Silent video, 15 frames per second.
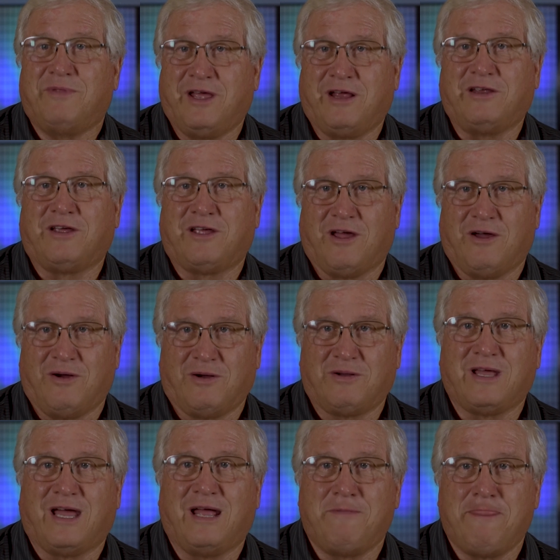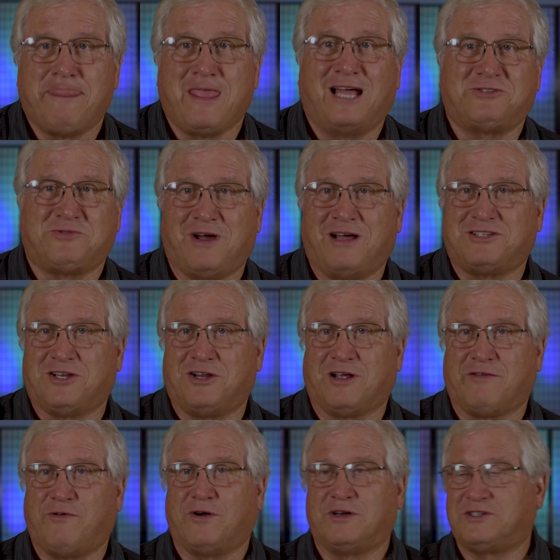There you go, okay. That's what I was
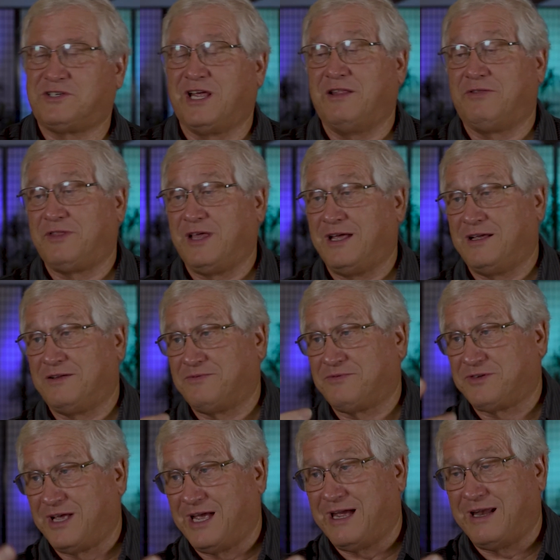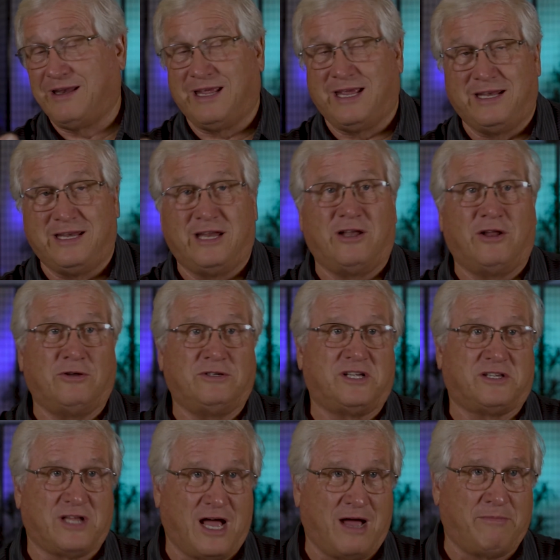looking for. And Cynthia said he didn't lose
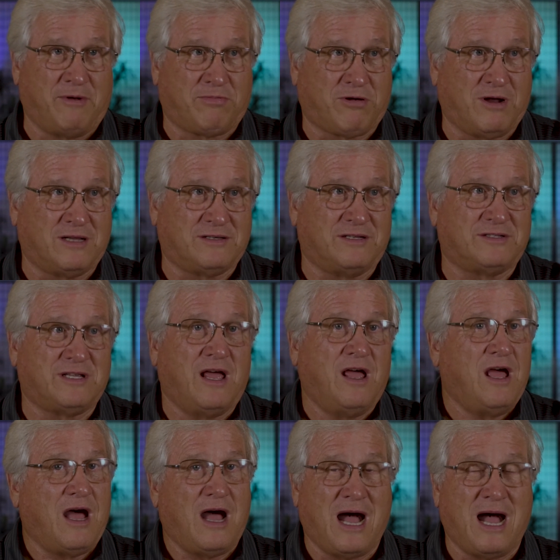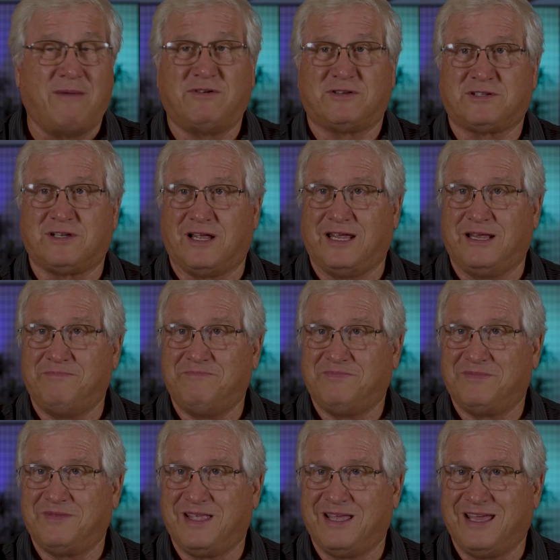his omnipresence. Obviously,
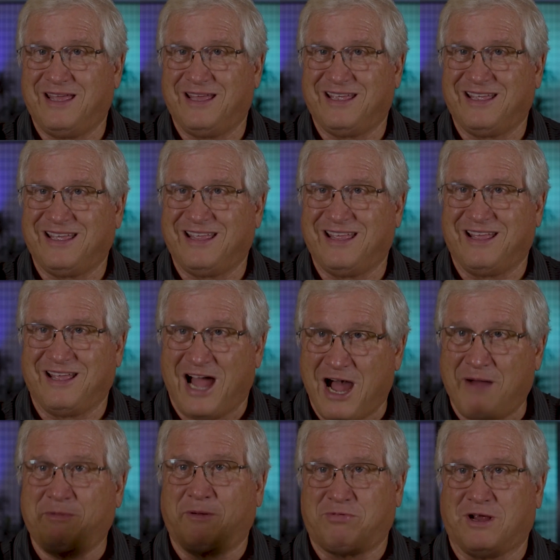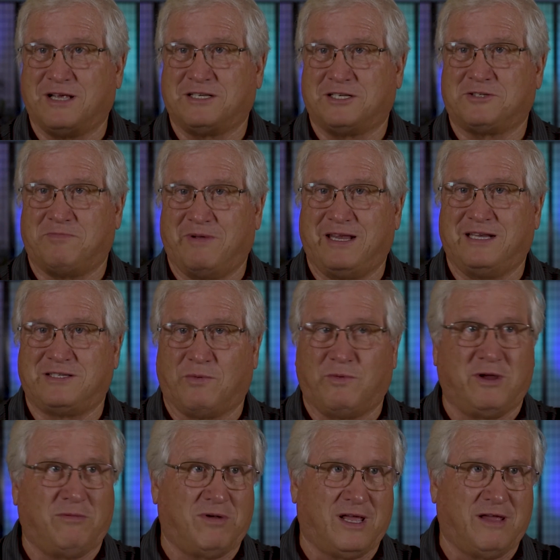omnipresence means that
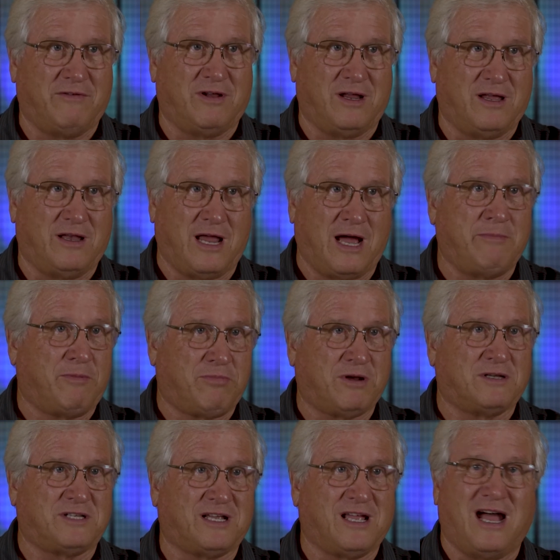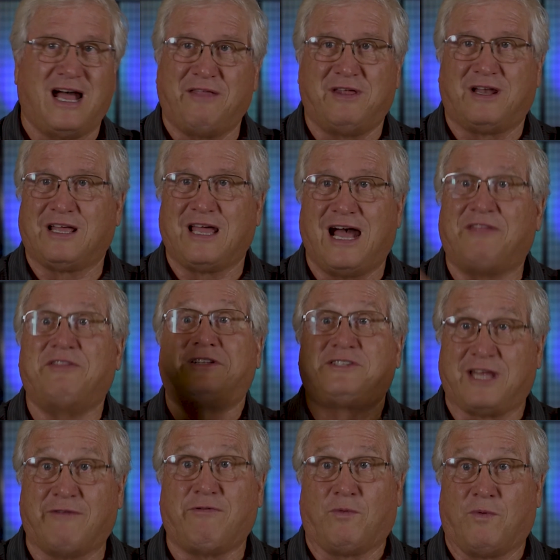we believe in an omnipresent God, that a God that's
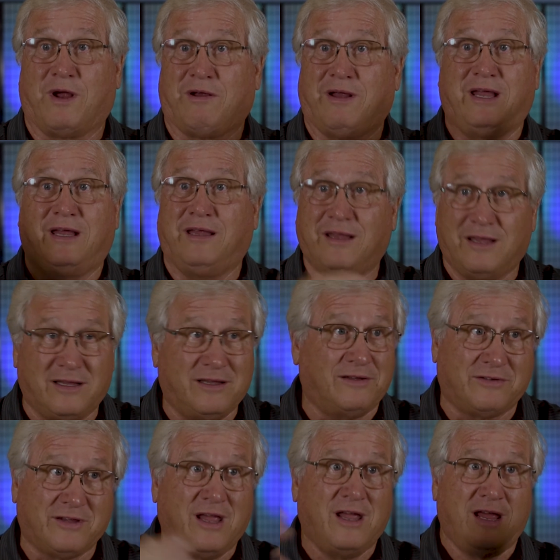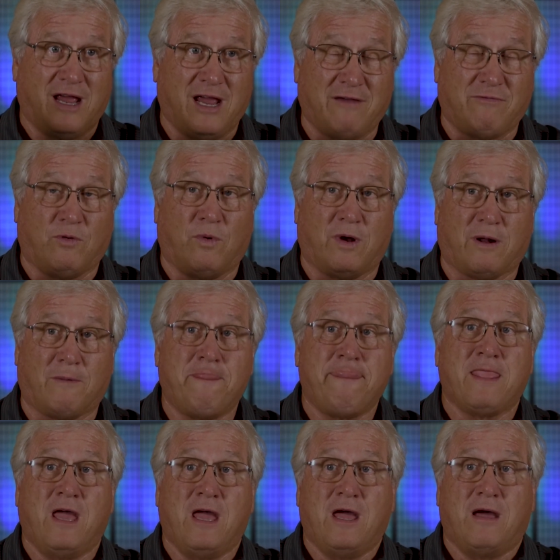everywhere. He is everywhere.
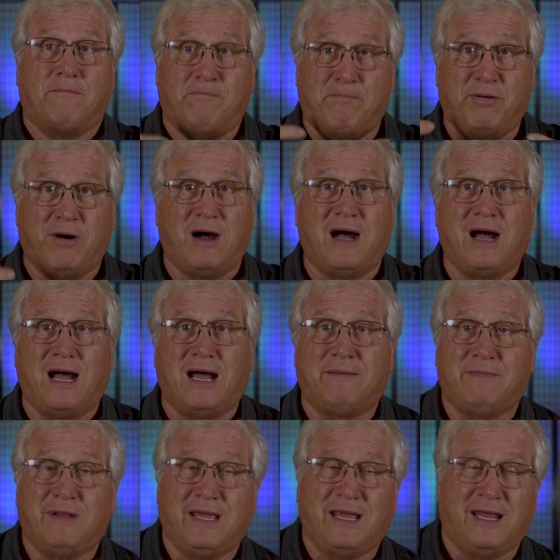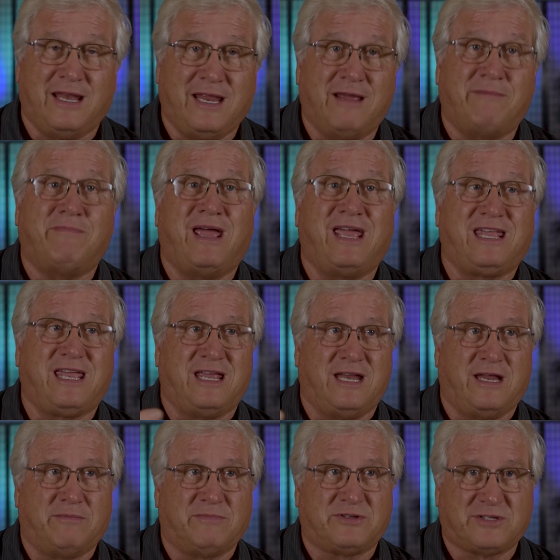But in him making
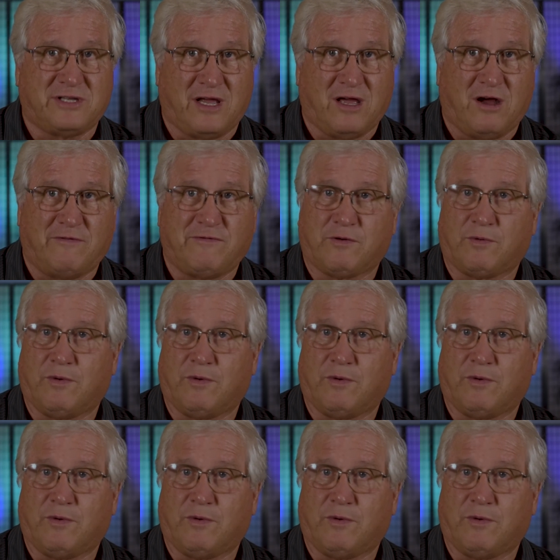himself or